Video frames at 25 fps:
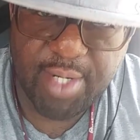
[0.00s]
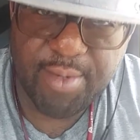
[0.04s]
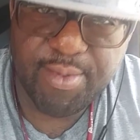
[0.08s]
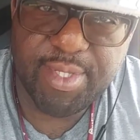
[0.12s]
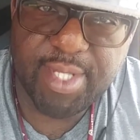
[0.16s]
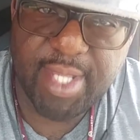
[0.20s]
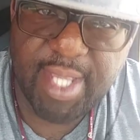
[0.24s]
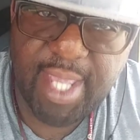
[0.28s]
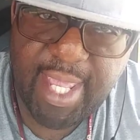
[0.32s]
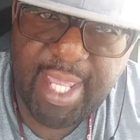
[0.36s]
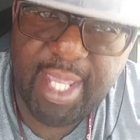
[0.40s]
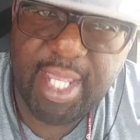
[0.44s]

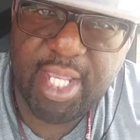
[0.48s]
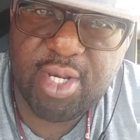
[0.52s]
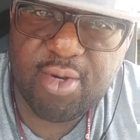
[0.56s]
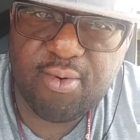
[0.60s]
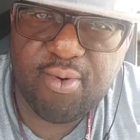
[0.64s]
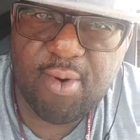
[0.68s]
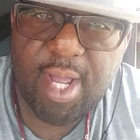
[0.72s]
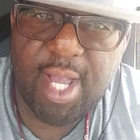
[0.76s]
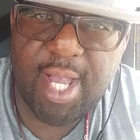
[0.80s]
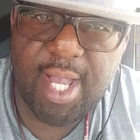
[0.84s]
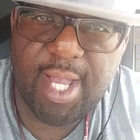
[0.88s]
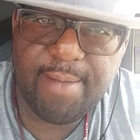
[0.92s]
a hate
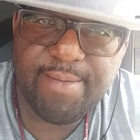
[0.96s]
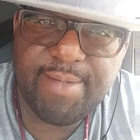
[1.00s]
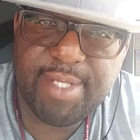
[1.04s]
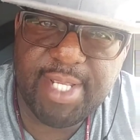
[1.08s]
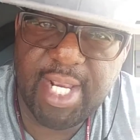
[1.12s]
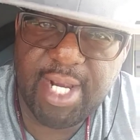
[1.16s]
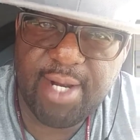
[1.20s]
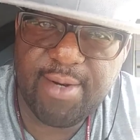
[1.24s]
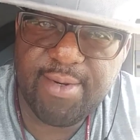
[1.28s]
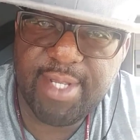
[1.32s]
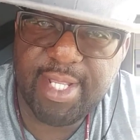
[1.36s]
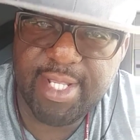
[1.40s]
crime
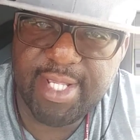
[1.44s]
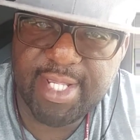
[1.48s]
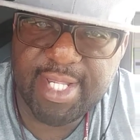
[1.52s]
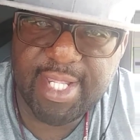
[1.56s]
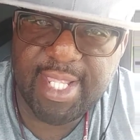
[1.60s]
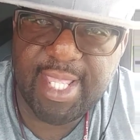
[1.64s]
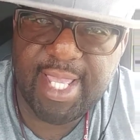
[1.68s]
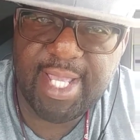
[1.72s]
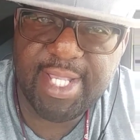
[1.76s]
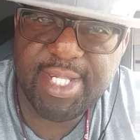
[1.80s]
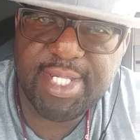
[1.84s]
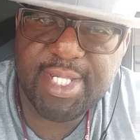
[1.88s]
terrorist
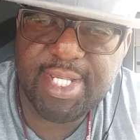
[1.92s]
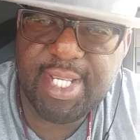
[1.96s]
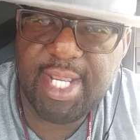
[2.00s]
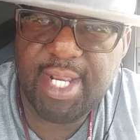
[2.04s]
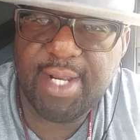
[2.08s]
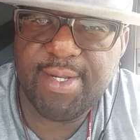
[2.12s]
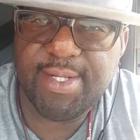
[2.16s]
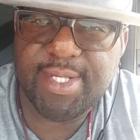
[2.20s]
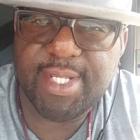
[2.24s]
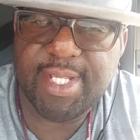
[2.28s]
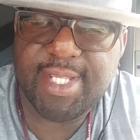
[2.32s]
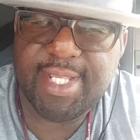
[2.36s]

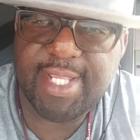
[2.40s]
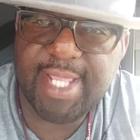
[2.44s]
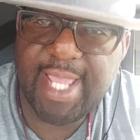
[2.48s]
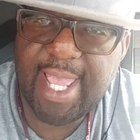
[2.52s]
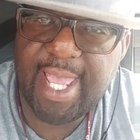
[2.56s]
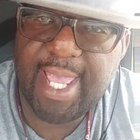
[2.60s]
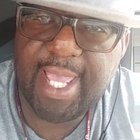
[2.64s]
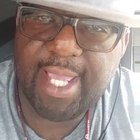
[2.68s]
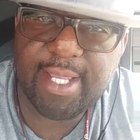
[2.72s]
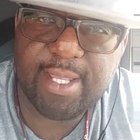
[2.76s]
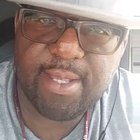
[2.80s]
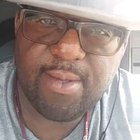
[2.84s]

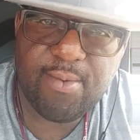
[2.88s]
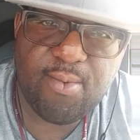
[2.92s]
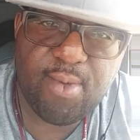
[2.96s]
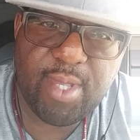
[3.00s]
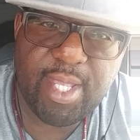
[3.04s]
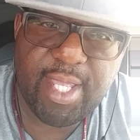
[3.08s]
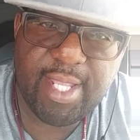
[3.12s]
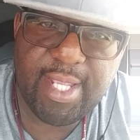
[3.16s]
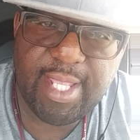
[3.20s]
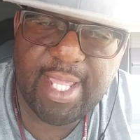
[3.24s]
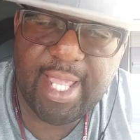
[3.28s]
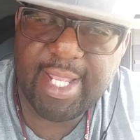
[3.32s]
attack
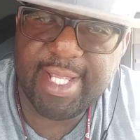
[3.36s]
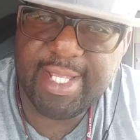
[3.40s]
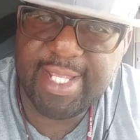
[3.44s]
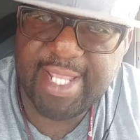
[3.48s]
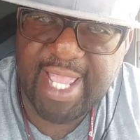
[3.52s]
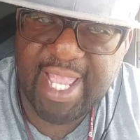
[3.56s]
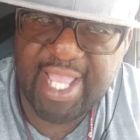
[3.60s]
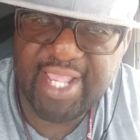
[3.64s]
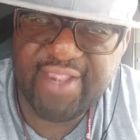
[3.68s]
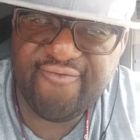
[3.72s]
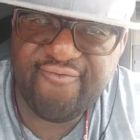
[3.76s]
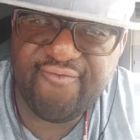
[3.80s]
at
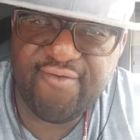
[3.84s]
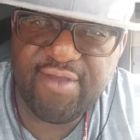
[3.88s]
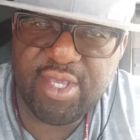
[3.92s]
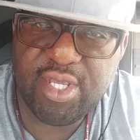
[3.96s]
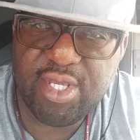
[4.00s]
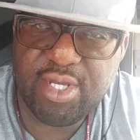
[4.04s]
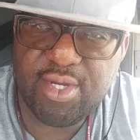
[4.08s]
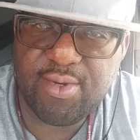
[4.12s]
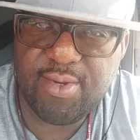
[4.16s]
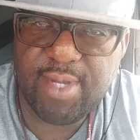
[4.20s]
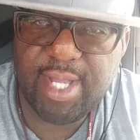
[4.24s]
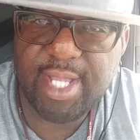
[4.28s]

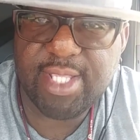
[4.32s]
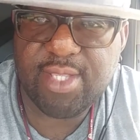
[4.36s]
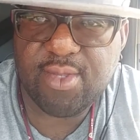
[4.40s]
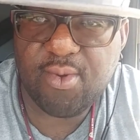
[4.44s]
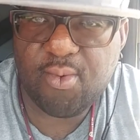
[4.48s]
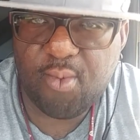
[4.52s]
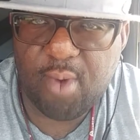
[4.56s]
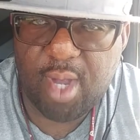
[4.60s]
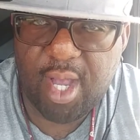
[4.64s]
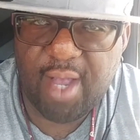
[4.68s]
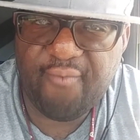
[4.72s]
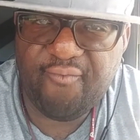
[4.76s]
Nashville at the
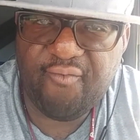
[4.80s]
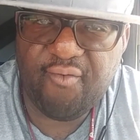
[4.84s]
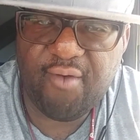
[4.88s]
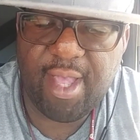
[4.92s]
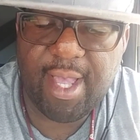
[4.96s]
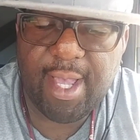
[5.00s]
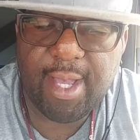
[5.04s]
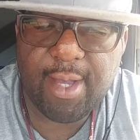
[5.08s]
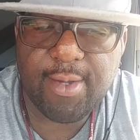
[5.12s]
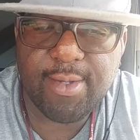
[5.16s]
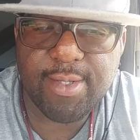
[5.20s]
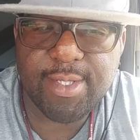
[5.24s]
Waffle
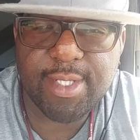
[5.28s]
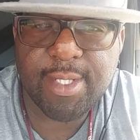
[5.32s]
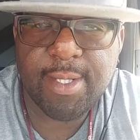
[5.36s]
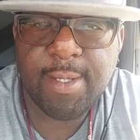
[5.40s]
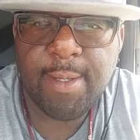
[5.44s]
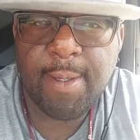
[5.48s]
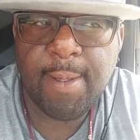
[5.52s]
House.